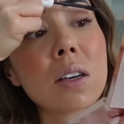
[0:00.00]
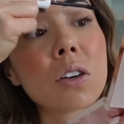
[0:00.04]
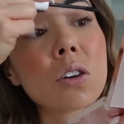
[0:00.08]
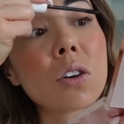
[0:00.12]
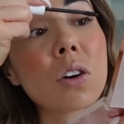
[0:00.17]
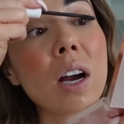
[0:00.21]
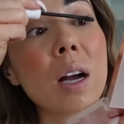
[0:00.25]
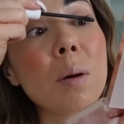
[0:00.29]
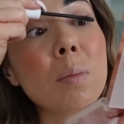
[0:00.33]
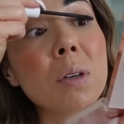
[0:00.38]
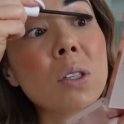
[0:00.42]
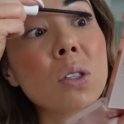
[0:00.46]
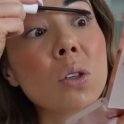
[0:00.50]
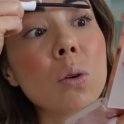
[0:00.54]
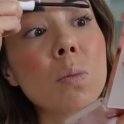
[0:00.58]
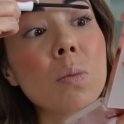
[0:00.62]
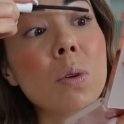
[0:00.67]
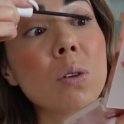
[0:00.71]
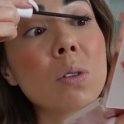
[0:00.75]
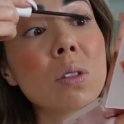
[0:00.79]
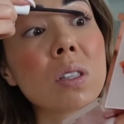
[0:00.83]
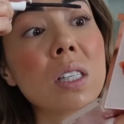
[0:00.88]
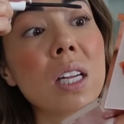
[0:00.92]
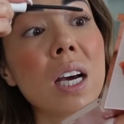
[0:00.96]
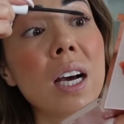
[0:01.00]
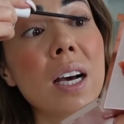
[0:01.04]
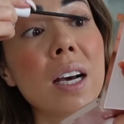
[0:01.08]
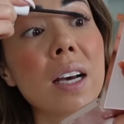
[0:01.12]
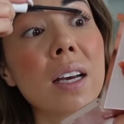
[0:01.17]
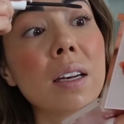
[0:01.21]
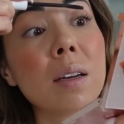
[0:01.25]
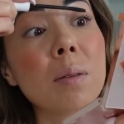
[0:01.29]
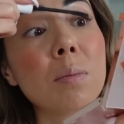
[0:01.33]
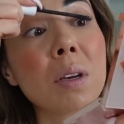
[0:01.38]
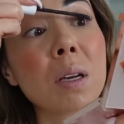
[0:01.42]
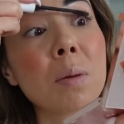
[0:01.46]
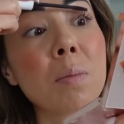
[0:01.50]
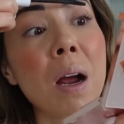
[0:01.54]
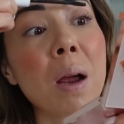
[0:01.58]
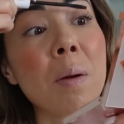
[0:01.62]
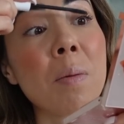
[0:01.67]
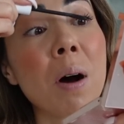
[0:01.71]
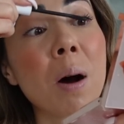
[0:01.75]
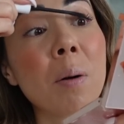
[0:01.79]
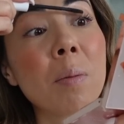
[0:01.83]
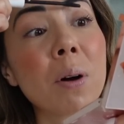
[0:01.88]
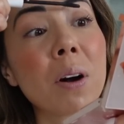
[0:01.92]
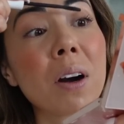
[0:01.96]
Grandma's almost done. Me and my
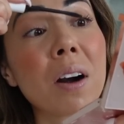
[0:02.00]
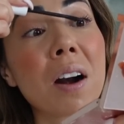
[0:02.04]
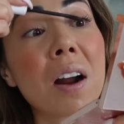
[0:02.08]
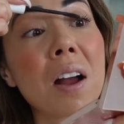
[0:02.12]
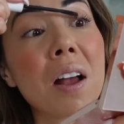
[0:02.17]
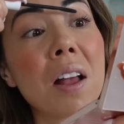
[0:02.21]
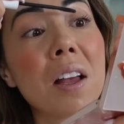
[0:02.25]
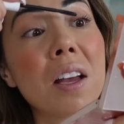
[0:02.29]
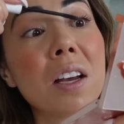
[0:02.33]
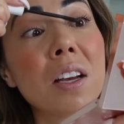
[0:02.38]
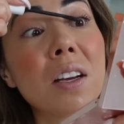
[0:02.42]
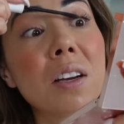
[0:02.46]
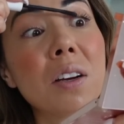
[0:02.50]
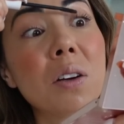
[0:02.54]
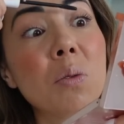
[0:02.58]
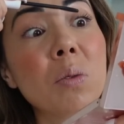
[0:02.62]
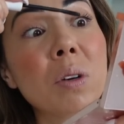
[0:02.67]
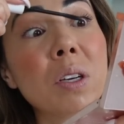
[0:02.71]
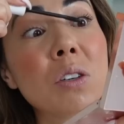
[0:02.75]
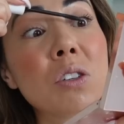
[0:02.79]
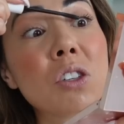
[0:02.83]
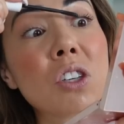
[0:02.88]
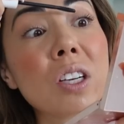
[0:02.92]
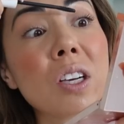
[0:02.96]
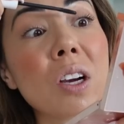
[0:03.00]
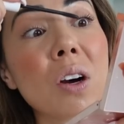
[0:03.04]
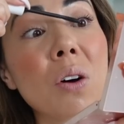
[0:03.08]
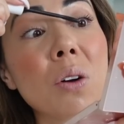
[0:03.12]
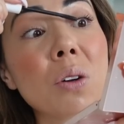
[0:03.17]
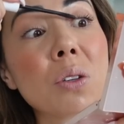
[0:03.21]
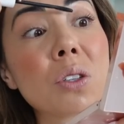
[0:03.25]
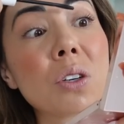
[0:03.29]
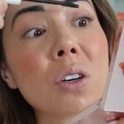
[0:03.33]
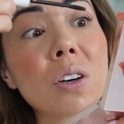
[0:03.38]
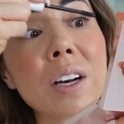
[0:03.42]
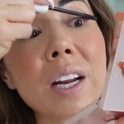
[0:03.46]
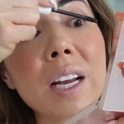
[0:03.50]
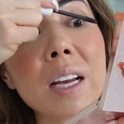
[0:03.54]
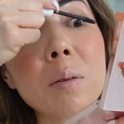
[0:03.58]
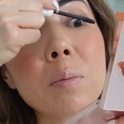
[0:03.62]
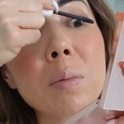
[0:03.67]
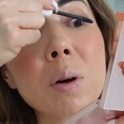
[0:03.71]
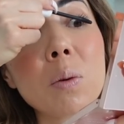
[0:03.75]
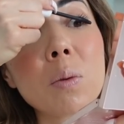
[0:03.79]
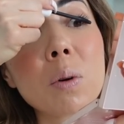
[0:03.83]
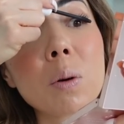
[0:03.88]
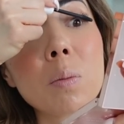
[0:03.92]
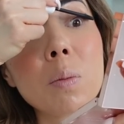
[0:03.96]
mom are, we usually alternate,
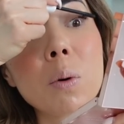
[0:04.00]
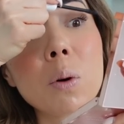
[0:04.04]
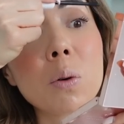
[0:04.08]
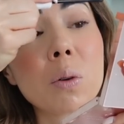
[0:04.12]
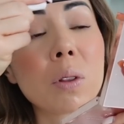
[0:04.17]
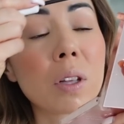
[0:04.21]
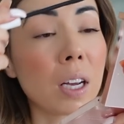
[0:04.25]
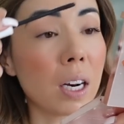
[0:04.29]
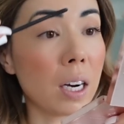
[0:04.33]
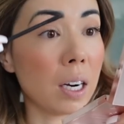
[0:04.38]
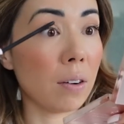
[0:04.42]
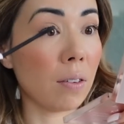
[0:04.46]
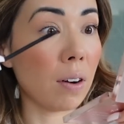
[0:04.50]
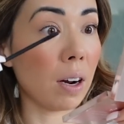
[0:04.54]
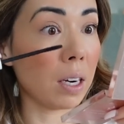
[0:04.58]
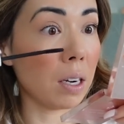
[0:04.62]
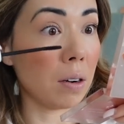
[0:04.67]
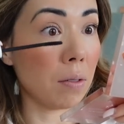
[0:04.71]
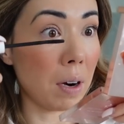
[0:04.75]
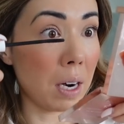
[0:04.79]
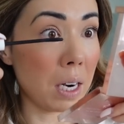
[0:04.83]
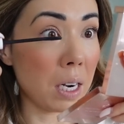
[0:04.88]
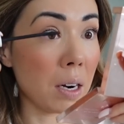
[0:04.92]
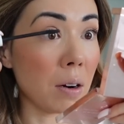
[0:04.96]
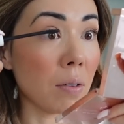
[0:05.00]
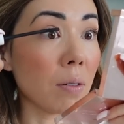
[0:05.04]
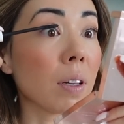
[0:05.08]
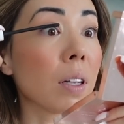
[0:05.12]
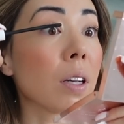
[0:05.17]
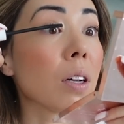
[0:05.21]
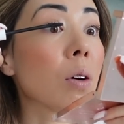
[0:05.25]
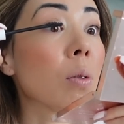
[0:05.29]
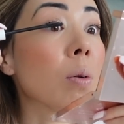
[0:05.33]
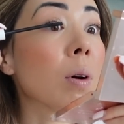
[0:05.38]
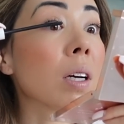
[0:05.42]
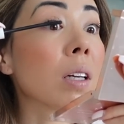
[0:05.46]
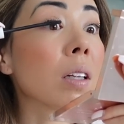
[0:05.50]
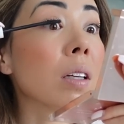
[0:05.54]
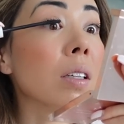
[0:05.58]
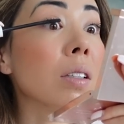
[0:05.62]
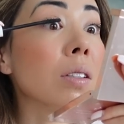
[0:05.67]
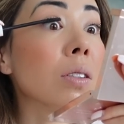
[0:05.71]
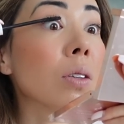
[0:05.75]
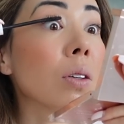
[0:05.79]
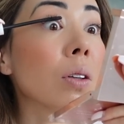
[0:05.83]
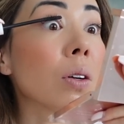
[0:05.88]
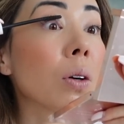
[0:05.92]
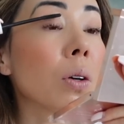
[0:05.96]
but we're both getting ready right now really quickly.
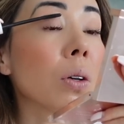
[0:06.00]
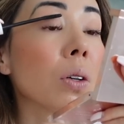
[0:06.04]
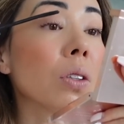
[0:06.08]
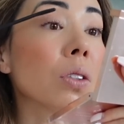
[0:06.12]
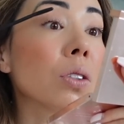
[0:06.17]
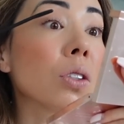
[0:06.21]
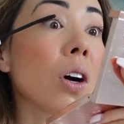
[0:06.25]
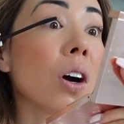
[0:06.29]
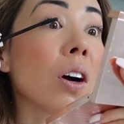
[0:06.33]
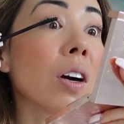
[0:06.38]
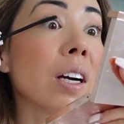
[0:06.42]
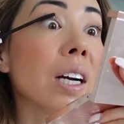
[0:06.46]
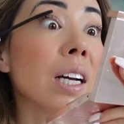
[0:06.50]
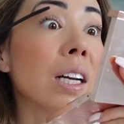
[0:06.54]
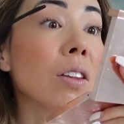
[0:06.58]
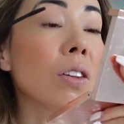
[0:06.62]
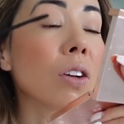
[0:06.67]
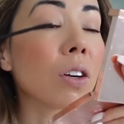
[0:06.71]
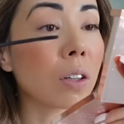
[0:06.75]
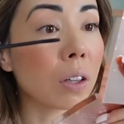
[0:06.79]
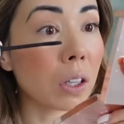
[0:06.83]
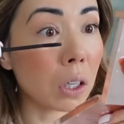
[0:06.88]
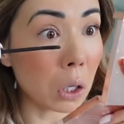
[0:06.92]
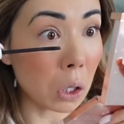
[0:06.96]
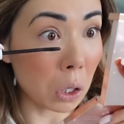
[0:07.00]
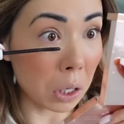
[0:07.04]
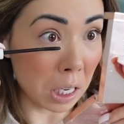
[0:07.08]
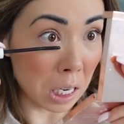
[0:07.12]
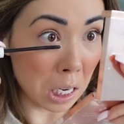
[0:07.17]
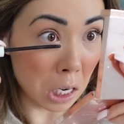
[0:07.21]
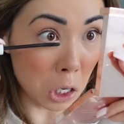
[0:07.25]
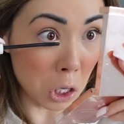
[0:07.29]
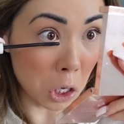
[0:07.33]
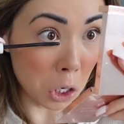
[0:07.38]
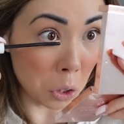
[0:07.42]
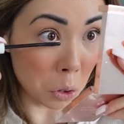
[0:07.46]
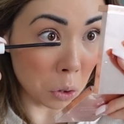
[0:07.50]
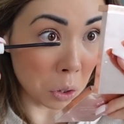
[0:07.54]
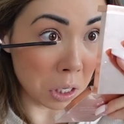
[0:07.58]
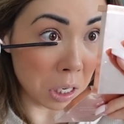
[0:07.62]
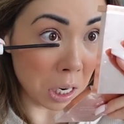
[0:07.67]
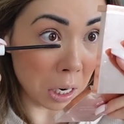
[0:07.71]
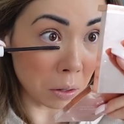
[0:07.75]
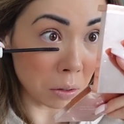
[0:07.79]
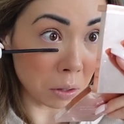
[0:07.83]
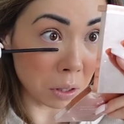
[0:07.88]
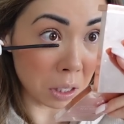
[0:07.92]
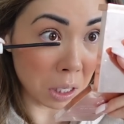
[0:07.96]
So the girls are in their little igloos
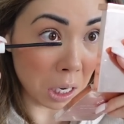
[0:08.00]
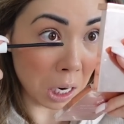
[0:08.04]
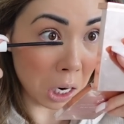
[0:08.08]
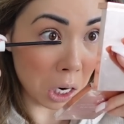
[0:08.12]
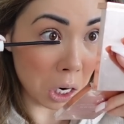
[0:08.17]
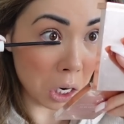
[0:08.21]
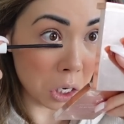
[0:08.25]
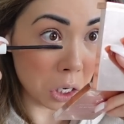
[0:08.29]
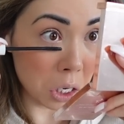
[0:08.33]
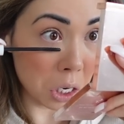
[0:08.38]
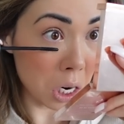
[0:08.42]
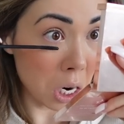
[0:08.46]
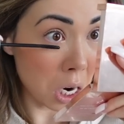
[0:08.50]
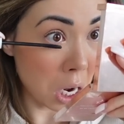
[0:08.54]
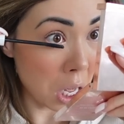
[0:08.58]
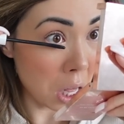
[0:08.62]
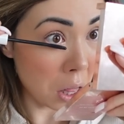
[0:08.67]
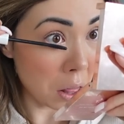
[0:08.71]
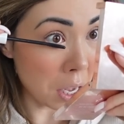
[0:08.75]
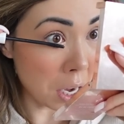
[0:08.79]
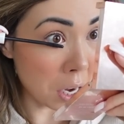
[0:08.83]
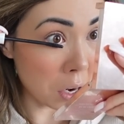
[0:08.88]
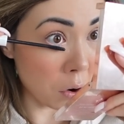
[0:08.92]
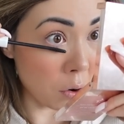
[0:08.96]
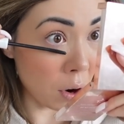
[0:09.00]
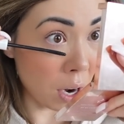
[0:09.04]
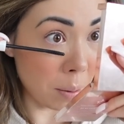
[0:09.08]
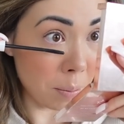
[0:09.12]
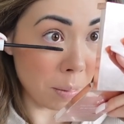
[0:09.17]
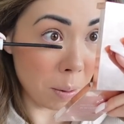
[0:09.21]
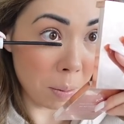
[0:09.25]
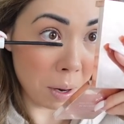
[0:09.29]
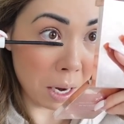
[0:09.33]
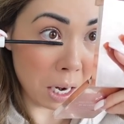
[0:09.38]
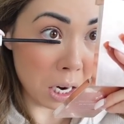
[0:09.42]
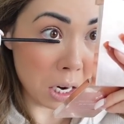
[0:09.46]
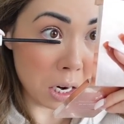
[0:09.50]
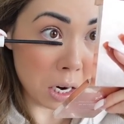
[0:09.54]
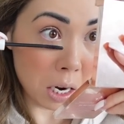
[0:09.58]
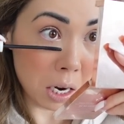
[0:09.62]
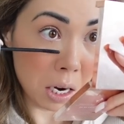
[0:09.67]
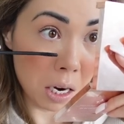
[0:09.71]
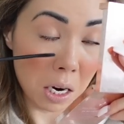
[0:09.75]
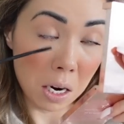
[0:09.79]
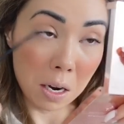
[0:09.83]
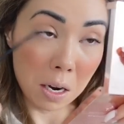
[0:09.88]
downstairs that Grandma made.